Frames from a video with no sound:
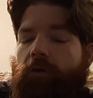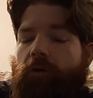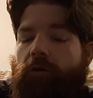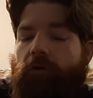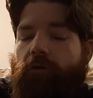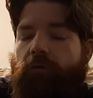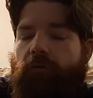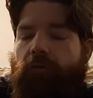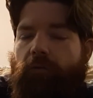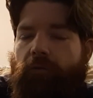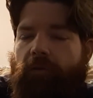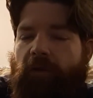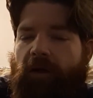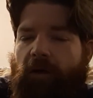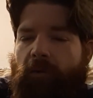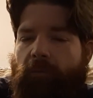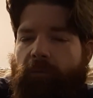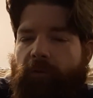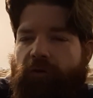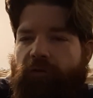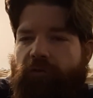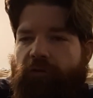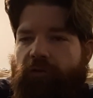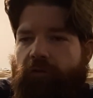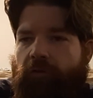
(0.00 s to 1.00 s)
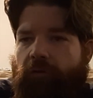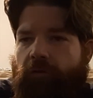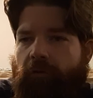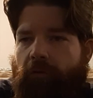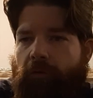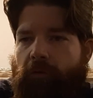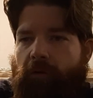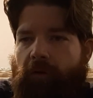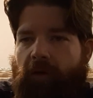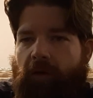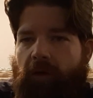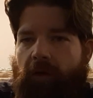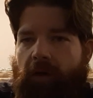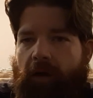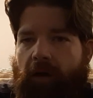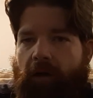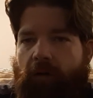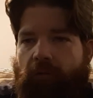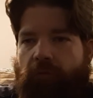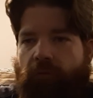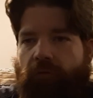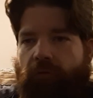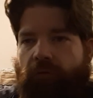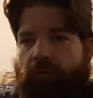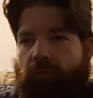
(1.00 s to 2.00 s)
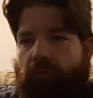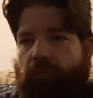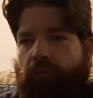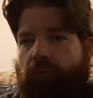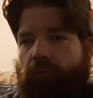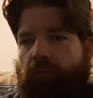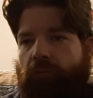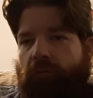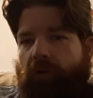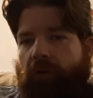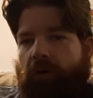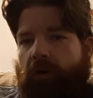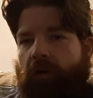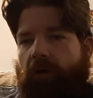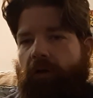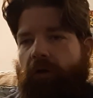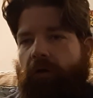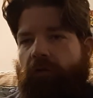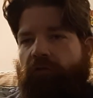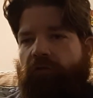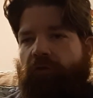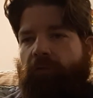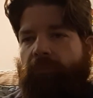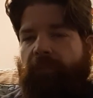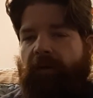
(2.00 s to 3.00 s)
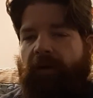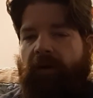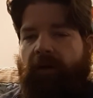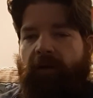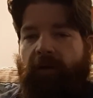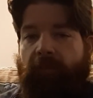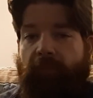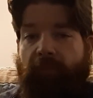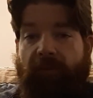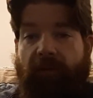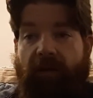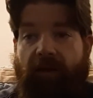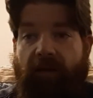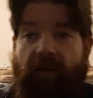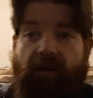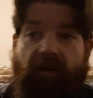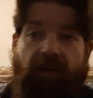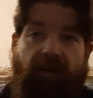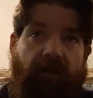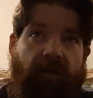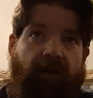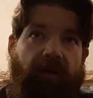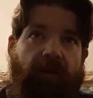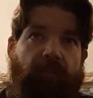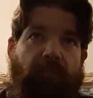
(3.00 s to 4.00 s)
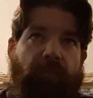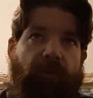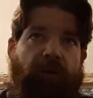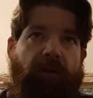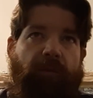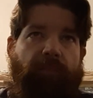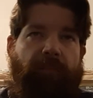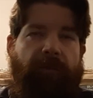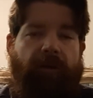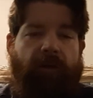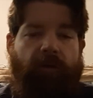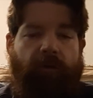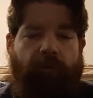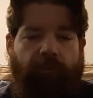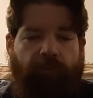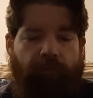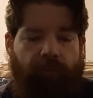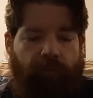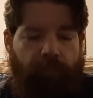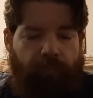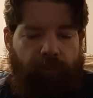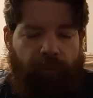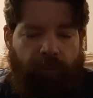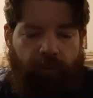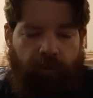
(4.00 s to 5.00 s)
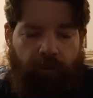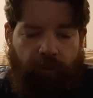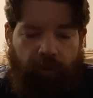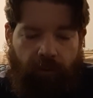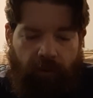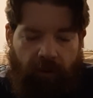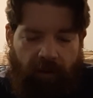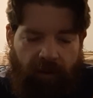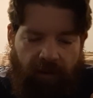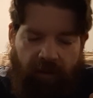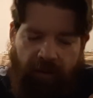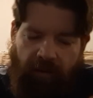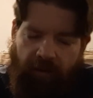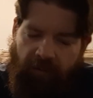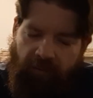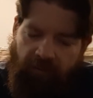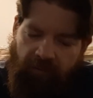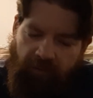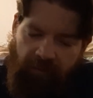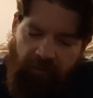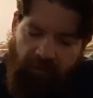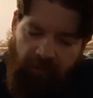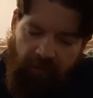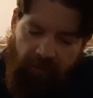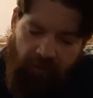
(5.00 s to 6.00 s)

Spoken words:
so that way she's learning how to jump out of the plane and be a paratrooper, I guess.